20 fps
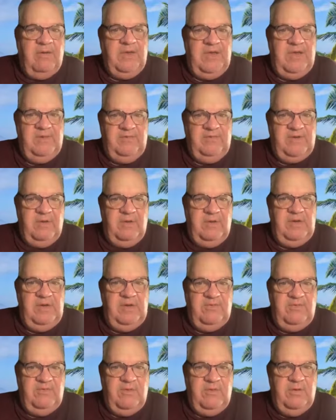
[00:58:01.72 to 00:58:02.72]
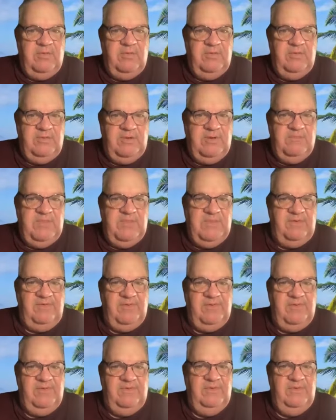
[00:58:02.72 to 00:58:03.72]
that's coming through the
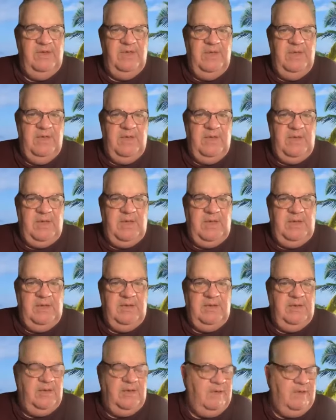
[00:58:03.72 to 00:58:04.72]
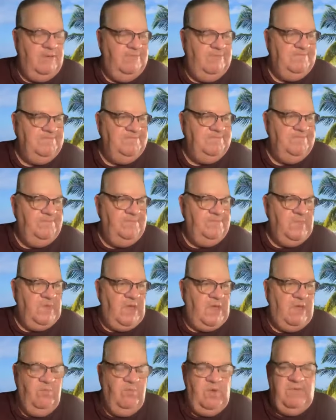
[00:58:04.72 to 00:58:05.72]
message, and
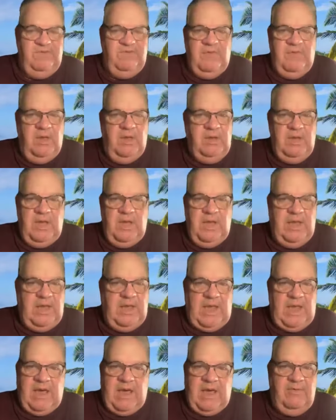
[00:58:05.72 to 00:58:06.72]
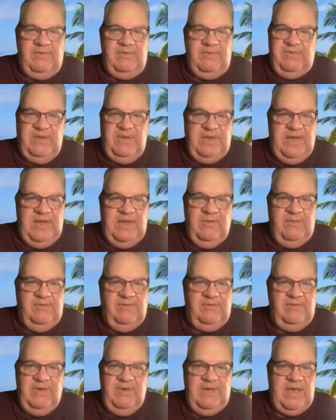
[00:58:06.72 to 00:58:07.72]
we've got hours and
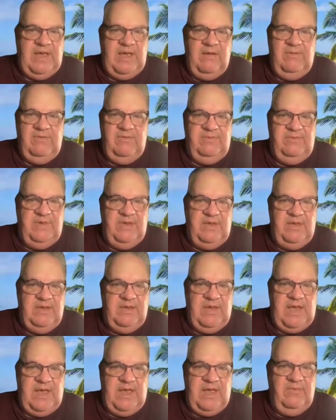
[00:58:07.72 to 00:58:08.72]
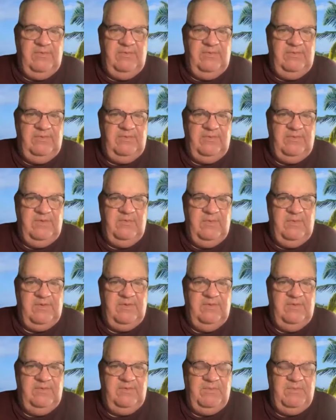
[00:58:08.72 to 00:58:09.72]
hours and hours and hours that we
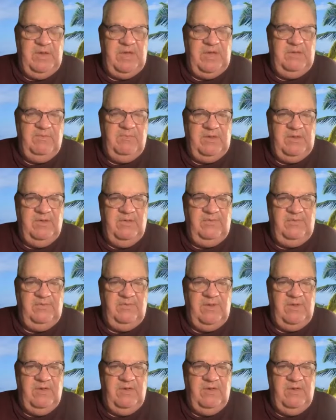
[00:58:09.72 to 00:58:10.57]
can speak, because